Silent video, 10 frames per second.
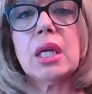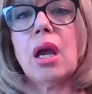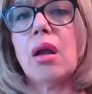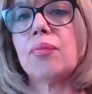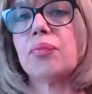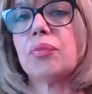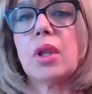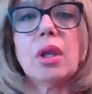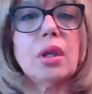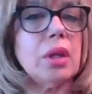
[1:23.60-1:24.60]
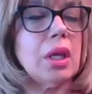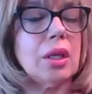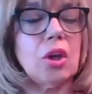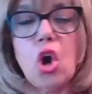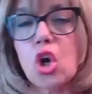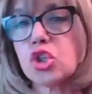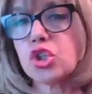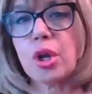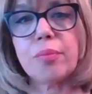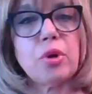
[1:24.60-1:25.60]
um, a large
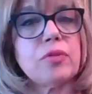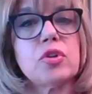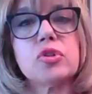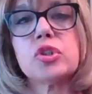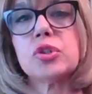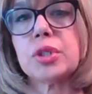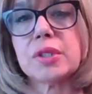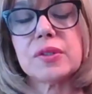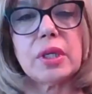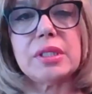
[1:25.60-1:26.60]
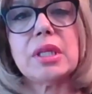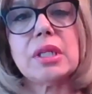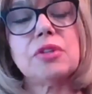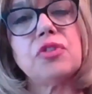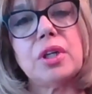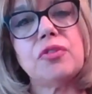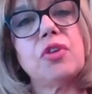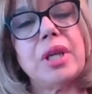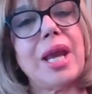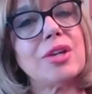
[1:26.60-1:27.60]
number of our students identified
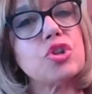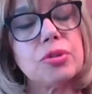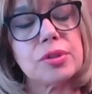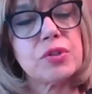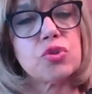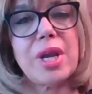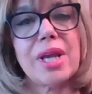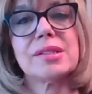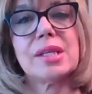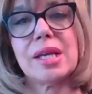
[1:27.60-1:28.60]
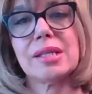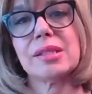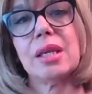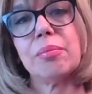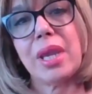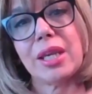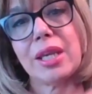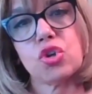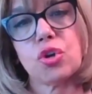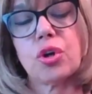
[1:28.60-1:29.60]
financial stress as a
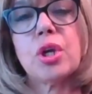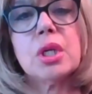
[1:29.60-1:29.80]
major